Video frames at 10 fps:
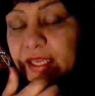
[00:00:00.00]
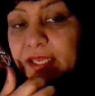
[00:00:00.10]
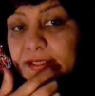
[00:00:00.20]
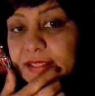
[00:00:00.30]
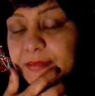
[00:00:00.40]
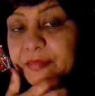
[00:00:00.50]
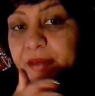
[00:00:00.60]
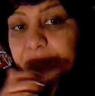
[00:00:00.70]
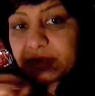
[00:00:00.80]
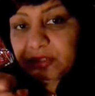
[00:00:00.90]
and
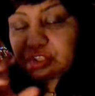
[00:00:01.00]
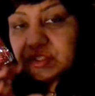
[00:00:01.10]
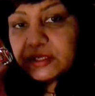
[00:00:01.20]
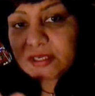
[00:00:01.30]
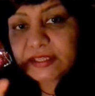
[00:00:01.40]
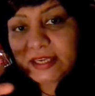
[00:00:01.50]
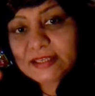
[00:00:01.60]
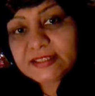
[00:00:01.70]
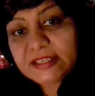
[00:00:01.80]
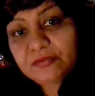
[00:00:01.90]
make picture, and
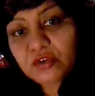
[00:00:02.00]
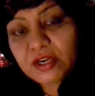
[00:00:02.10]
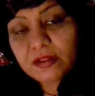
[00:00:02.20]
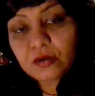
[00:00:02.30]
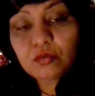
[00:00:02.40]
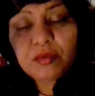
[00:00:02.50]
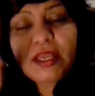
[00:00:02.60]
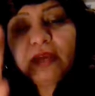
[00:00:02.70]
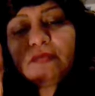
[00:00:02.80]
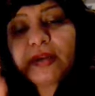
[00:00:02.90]
here stay for other room.
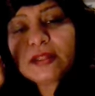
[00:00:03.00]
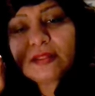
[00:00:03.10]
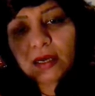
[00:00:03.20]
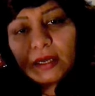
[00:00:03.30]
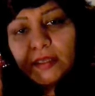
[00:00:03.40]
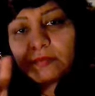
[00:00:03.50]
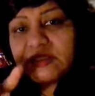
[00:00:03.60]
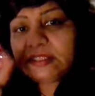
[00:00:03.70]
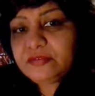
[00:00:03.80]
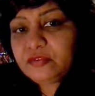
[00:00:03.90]
Every time
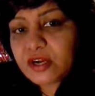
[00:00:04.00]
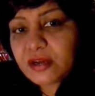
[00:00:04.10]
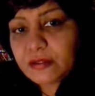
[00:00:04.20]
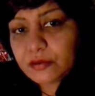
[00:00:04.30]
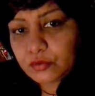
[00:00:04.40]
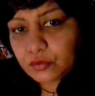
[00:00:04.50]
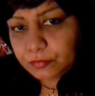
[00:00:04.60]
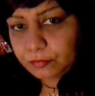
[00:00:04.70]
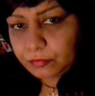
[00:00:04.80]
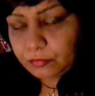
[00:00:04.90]
stay for other
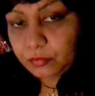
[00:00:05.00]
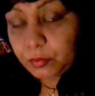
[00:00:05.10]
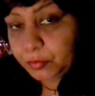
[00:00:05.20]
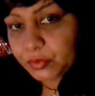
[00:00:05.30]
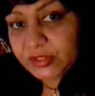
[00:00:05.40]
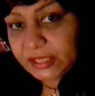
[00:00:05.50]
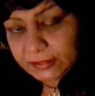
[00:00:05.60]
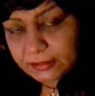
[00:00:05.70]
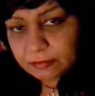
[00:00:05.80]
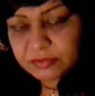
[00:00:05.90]
room.
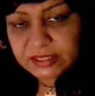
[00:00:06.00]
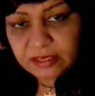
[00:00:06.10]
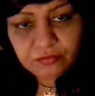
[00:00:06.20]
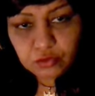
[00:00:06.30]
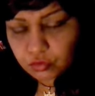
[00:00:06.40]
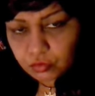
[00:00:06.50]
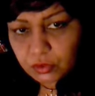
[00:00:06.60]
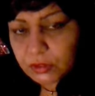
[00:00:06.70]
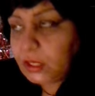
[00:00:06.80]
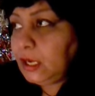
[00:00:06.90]
Protect themselves,
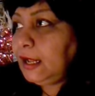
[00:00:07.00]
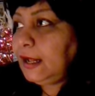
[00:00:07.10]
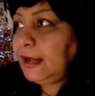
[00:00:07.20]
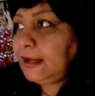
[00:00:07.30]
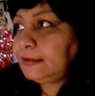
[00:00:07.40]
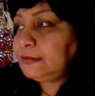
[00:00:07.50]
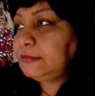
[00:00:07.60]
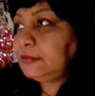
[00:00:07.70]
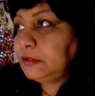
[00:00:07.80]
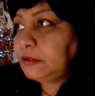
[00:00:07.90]
sure,
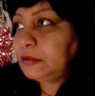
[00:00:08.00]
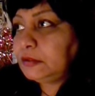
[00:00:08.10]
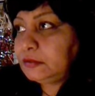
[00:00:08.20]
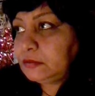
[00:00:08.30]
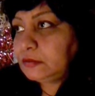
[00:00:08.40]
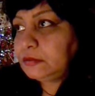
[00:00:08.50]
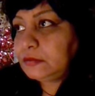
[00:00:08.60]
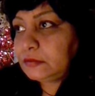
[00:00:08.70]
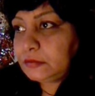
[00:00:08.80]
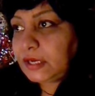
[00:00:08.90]
and
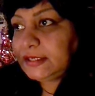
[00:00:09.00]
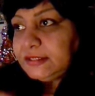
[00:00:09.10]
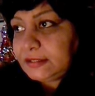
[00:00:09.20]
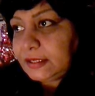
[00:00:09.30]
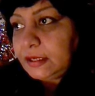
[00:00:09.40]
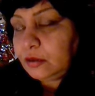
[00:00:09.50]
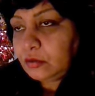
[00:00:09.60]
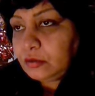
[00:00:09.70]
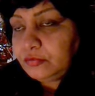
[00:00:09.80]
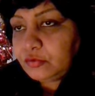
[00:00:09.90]
I stay
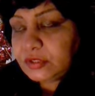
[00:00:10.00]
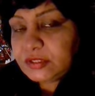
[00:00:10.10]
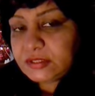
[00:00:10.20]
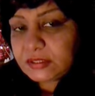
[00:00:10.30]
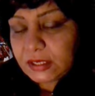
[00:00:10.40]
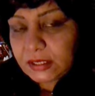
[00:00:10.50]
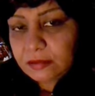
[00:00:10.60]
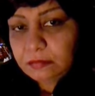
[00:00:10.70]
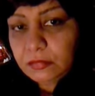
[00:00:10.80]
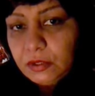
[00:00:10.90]
alone for this
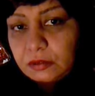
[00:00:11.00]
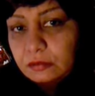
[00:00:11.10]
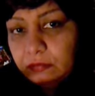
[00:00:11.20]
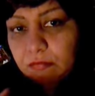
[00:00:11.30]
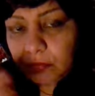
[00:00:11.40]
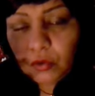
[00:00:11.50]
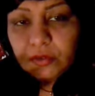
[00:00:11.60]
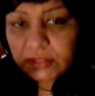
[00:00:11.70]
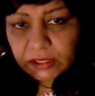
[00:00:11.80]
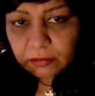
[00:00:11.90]
time, and all
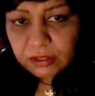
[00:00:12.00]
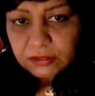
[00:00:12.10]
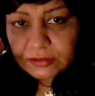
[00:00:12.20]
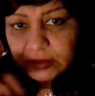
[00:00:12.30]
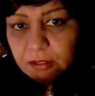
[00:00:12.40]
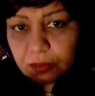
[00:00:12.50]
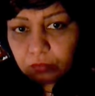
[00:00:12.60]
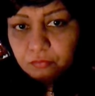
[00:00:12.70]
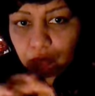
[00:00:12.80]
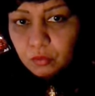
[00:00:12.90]
time I stay
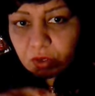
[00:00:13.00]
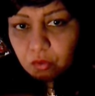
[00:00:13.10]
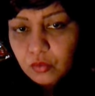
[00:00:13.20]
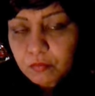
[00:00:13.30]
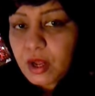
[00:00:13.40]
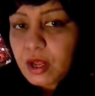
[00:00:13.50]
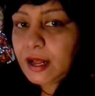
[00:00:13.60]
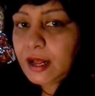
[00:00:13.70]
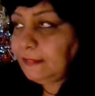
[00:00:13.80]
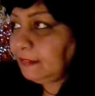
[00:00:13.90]
alone for one room,
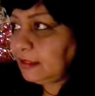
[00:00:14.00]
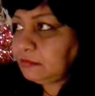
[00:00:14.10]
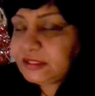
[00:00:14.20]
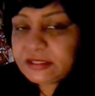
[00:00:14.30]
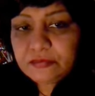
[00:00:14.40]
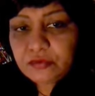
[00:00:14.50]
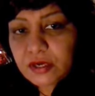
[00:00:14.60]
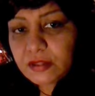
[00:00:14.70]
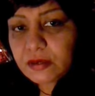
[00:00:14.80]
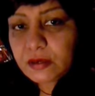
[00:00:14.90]
and then stay for
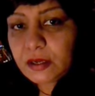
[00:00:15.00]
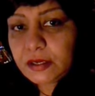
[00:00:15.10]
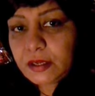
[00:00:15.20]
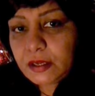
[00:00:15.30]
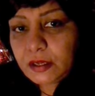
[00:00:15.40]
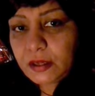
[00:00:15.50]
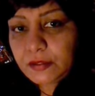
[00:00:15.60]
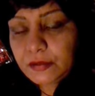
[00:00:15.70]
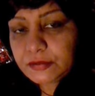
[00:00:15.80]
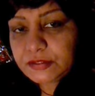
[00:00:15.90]

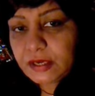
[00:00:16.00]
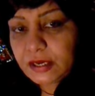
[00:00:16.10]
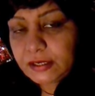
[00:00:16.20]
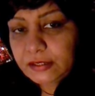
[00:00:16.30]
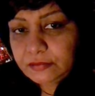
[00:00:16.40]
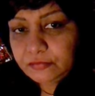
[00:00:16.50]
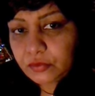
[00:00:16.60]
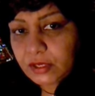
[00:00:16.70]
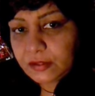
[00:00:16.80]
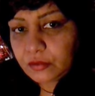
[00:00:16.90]
other side
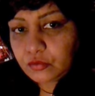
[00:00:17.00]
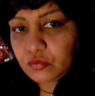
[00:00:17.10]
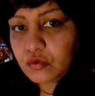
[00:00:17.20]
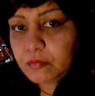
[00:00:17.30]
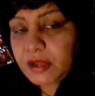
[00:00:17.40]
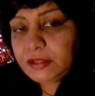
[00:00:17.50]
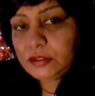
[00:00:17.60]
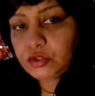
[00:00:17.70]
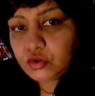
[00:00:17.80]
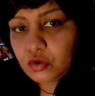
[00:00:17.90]
for other room, and
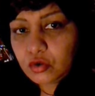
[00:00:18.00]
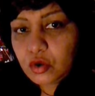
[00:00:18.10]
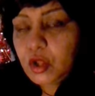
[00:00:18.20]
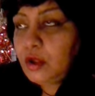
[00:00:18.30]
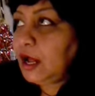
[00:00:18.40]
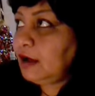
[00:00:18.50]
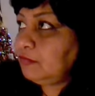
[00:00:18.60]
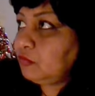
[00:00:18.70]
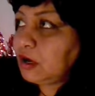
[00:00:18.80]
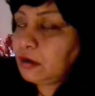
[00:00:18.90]
they show
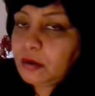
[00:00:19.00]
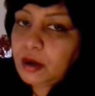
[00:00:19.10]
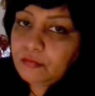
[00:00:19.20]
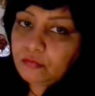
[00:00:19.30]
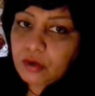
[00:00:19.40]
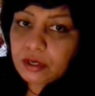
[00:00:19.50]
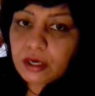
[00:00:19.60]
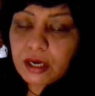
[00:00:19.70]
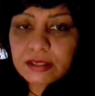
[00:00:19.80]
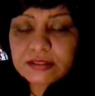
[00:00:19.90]
have one
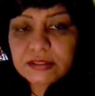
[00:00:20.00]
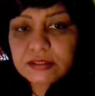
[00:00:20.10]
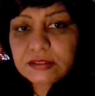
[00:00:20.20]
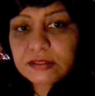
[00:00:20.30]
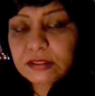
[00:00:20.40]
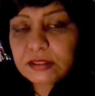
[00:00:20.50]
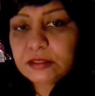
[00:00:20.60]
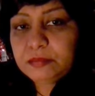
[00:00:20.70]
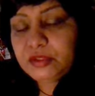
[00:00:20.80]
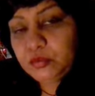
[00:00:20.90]
glasses
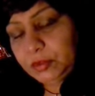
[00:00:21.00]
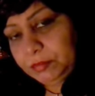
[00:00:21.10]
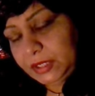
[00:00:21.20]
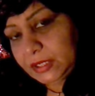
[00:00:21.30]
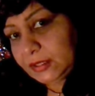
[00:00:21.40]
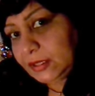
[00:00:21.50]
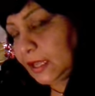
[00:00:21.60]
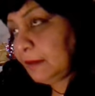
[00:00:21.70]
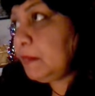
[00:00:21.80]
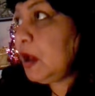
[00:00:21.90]
between me and
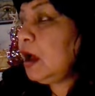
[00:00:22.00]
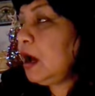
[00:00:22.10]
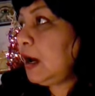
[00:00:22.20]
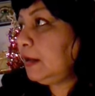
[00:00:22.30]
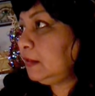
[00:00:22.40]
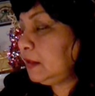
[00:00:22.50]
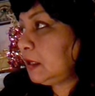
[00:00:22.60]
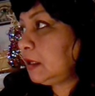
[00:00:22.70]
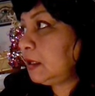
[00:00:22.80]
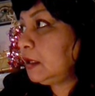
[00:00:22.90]
them, and
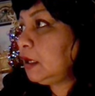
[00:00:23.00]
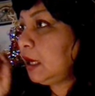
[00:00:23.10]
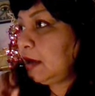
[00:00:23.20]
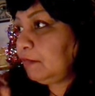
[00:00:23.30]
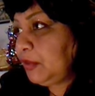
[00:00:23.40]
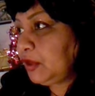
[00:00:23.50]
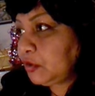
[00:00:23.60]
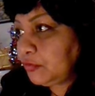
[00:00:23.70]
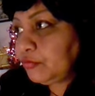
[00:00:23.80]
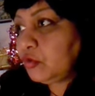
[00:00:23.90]
have
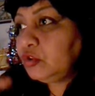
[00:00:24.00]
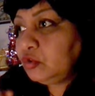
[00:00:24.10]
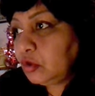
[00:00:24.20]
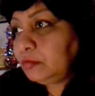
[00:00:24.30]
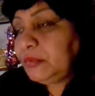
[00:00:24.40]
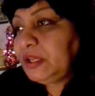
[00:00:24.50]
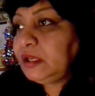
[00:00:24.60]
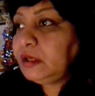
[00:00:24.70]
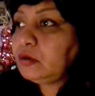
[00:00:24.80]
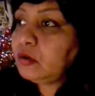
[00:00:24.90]
microphone told
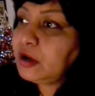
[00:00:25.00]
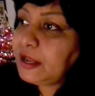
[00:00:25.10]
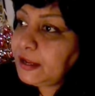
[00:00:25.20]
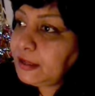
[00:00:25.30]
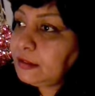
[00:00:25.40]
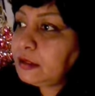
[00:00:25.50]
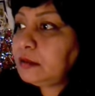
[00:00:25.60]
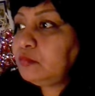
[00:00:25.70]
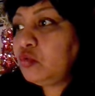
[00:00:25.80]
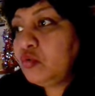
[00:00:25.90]
me go ahead,
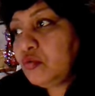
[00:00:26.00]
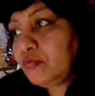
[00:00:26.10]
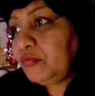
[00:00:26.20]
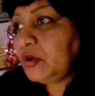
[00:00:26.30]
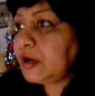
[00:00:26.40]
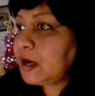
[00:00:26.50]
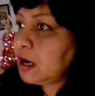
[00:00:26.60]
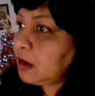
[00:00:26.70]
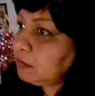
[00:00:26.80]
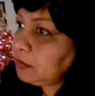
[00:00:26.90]
move
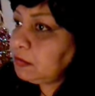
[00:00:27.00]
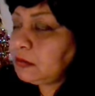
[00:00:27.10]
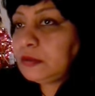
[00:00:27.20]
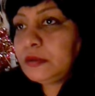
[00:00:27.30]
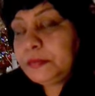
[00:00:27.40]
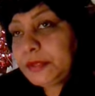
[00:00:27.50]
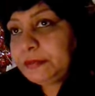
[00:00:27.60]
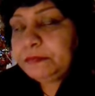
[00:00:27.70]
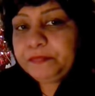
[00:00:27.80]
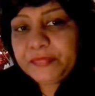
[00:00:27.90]
around
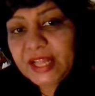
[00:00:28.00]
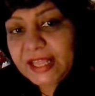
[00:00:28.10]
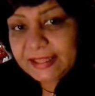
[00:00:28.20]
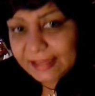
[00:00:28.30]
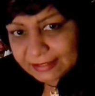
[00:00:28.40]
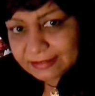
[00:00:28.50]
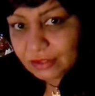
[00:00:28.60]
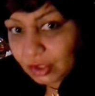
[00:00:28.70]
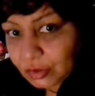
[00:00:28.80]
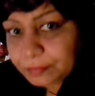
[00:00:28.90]
like that,
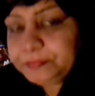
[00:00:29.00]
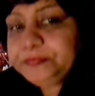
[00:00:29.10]
no,